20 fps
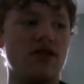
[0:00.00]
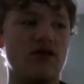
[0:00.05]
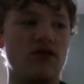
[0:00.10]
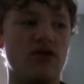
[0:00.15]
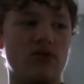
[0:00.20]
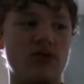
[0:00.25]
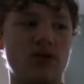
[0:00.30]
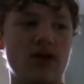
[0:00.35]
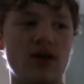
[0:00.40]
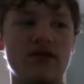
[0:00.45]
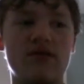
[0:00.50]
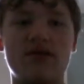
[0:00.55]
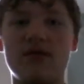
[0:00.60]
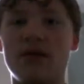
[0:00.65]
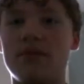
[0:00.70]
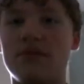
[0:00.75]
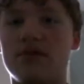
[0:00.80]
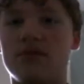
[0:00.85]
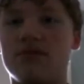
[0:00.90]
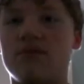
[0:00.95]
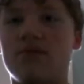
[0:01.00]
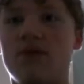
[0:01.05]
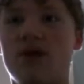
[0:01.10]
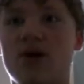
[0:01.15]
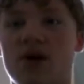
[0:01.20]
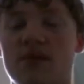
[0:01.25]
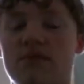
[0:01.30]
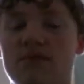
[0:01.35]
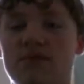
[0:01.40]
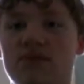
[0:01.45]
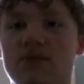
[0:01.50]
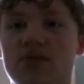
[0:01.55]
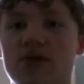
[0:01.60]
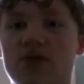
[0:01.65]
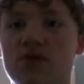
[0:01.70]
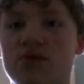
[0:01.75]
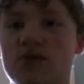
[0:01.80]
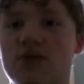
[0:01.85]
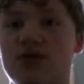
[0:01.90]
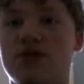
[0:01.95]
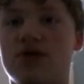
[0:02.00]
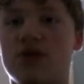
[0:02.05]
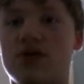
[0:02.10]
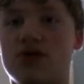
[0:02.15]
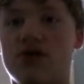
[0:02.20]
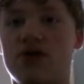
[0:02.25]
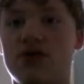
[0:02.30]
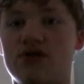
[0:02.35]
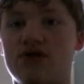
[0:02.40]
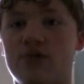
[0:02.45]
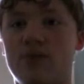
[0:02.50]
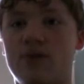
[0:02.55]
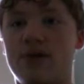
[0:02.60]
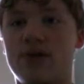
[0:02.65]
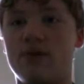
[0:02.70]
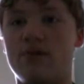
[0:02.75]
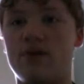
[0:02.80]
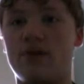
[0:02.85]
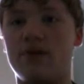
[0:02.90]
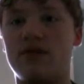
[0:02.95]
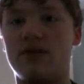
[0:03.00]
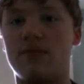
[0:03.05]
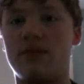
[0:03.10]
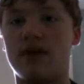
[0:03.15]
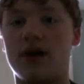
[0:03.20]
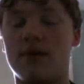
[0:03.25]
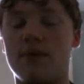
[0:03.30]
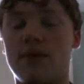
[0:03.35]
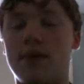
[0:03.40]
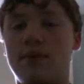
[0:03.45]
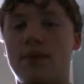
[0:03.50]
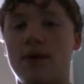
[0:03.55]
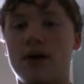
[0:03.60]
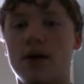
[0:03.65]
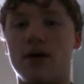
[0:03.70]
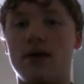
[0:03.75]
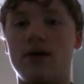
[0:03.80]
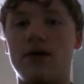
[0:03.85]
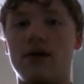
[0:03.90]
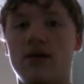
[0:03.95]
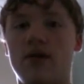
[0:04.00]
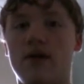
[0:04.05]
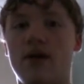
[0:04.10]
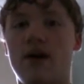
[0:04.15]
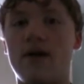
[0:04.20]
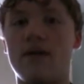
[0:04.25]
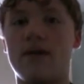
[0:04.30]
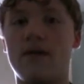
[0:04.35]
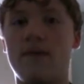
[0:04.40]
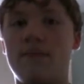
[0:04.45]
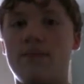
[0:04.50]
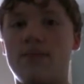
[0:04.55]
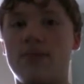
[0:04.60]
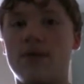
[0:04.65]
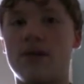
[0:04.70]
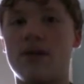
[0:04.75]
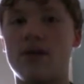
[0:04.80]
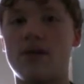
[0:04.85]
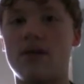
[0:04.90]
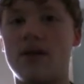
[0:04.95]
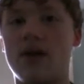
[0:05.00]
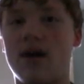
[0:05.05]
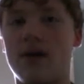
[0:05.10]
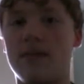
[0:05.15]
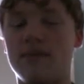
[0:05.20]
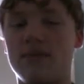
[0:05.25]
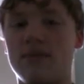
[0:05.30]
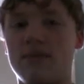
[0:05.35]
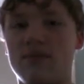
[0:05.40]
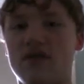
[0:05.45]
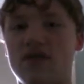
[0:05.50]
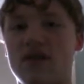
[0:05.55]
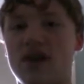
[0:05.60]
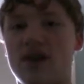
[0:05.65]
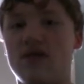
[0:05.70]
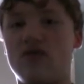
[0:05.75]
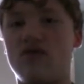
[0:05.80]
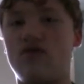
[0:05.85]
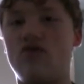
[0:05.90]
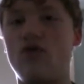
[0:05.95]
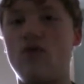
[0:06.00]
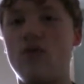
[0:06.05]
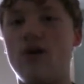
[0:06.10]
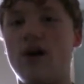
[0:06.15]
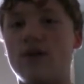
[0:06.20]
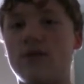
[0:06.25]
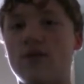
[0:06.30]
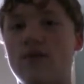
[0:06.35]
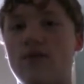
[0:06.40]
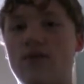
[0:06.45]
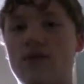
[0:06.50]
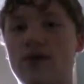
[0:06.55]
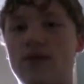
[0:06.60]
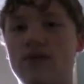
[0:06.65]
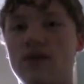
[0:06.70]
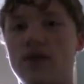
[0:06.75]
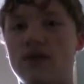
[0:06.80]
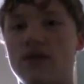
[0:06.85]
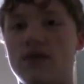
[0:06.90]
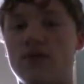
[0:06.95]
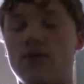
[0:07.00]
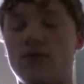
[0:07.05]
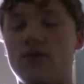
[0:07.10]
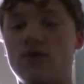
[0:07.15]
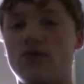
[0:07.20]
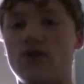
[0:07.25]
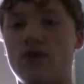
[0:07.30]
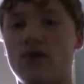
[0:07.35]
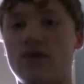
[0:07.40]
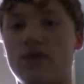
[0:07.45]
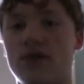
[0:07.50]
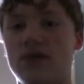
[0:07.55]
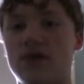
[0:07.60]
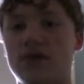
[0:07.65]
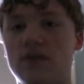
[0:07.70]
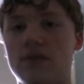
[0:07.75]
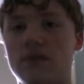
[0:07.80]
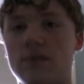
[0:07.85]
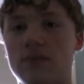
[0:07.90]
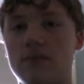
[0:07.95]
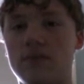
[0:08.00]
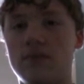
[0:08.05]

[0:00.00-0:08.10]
So next up is Rob. This one is also a weird one to make him appear. You gotta get 250 different trophies.